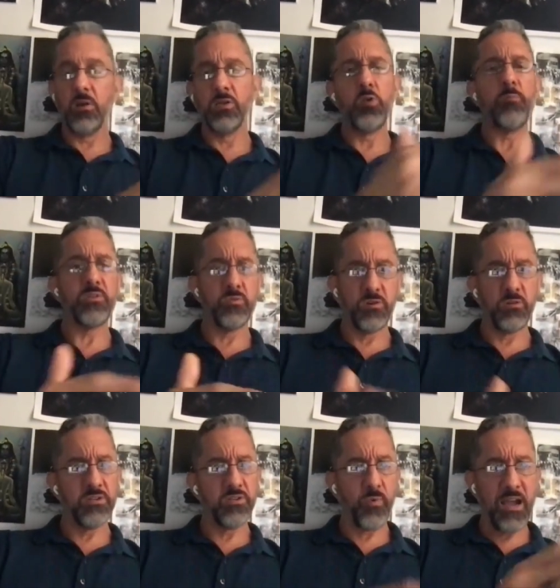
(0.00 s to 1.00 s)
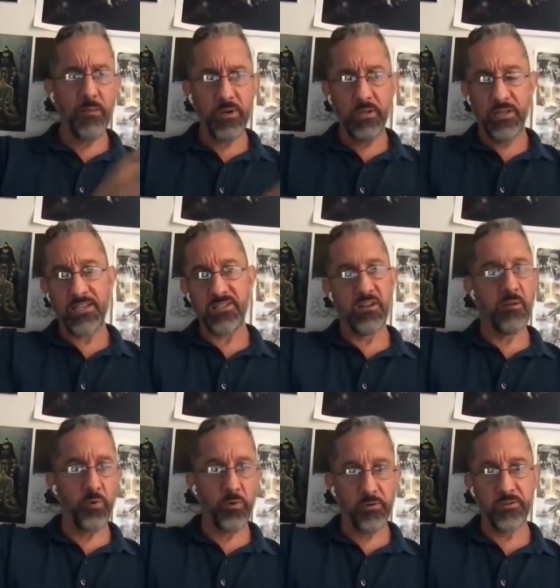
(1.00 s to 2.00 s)
Lupus was always around, but less
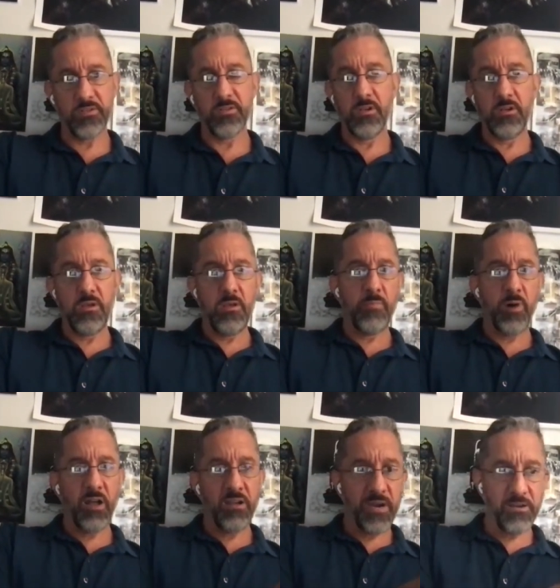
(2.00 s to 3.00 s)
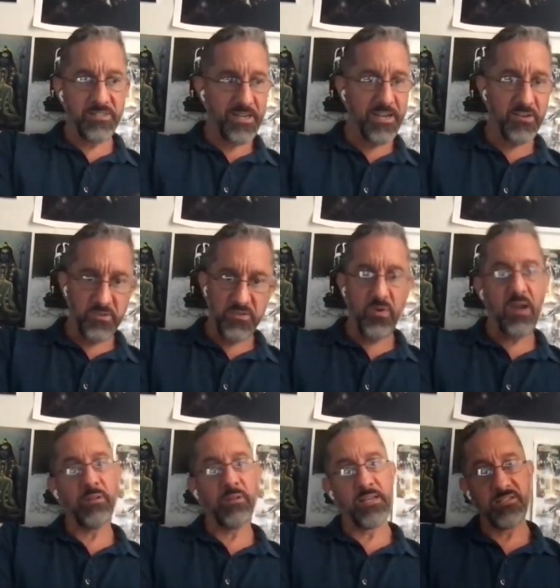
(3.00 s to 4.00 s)
numbers. Polymyositis was
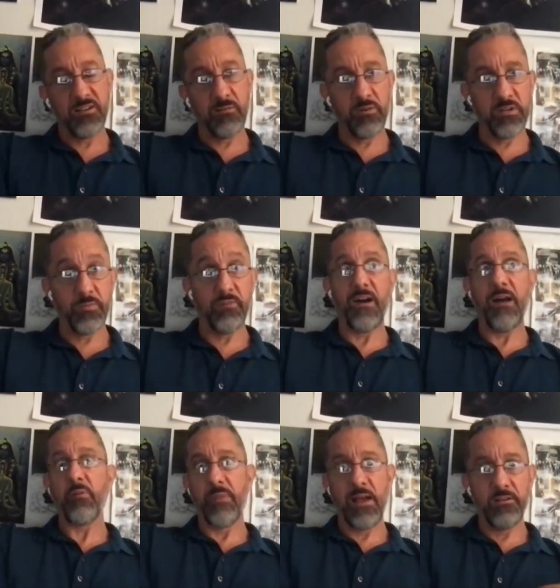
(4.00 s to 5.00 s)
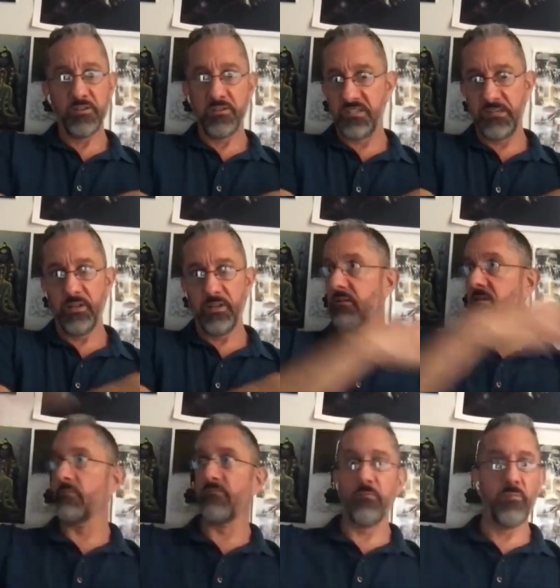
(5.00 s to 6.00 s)
around, but less numbers. But fibromyalgia just seemed to like
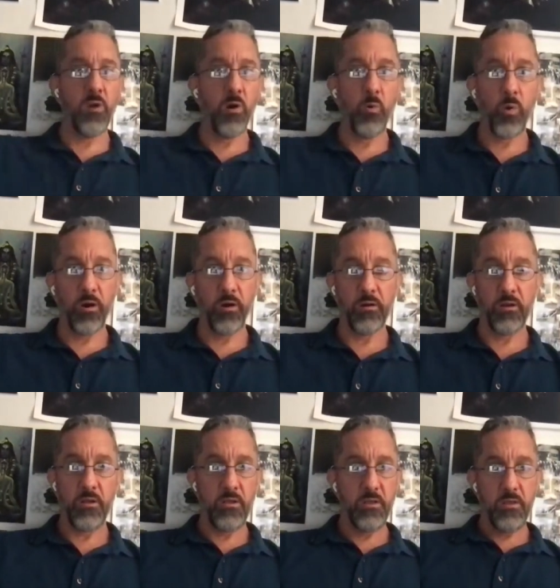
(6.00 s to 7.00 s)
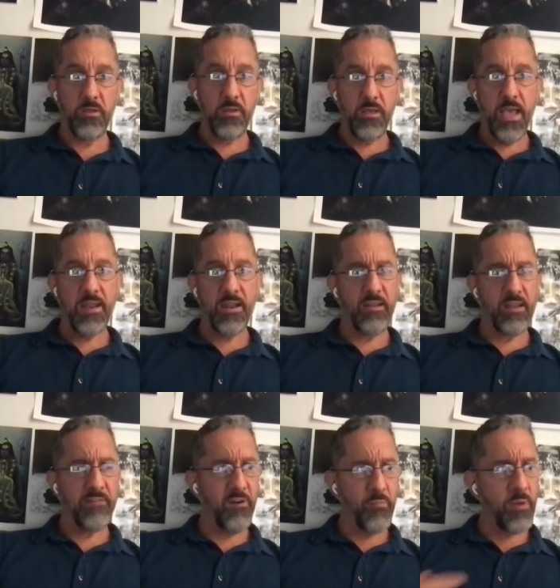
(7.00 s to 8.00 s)
come from nowhere. And
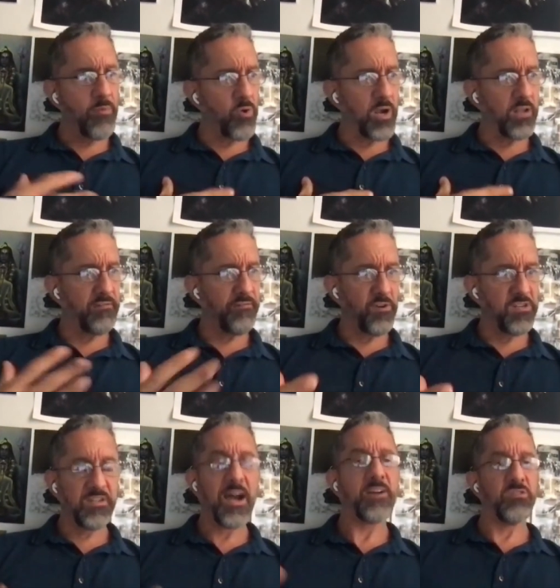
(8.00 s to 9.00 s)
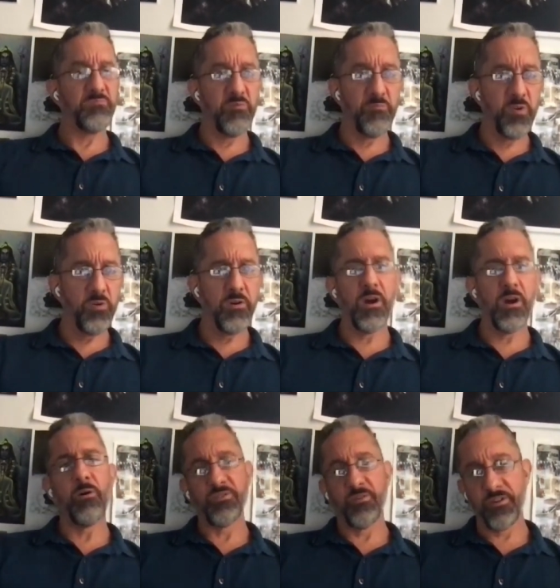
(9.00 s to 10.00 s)
if I remember correctly, at first doctors poo-pooed it.
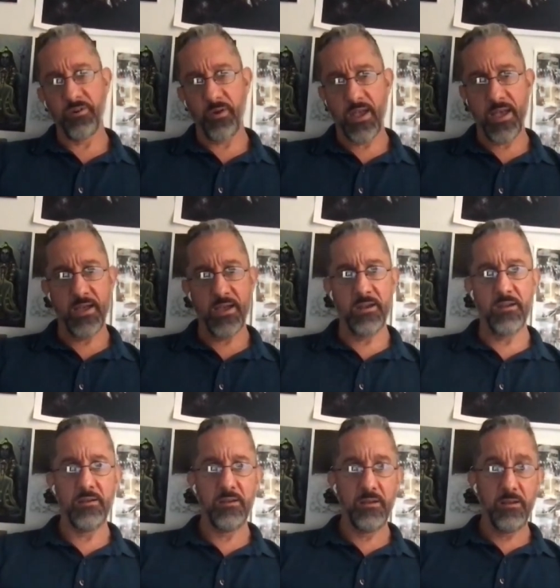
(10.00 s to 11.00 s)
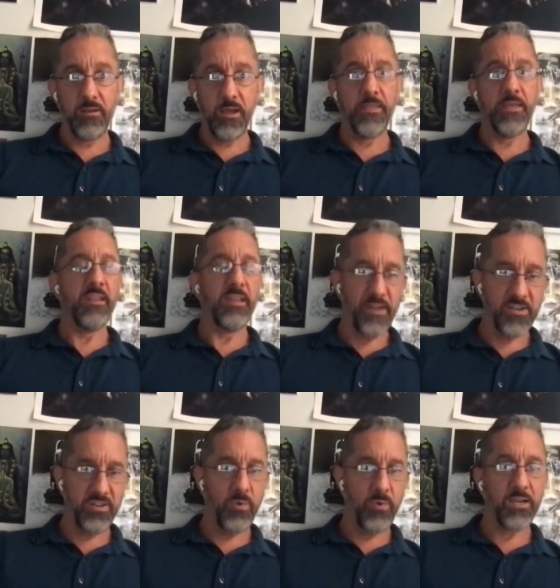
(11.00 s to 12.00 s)
Oh, it's on your head. And then they
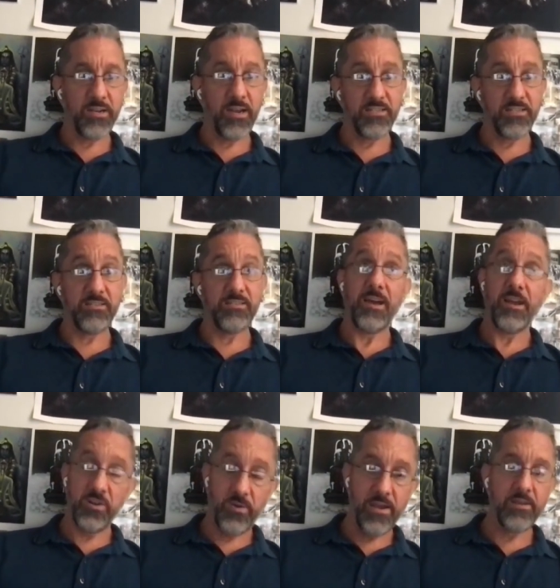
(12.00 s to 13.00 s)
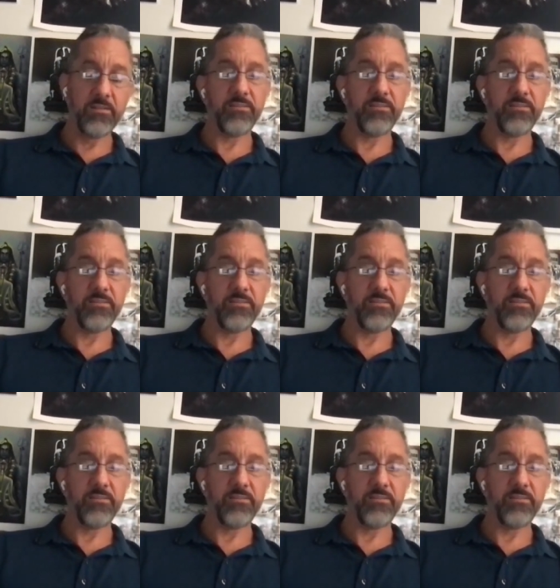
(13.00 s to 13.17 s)
eventually recognize it's not in your head.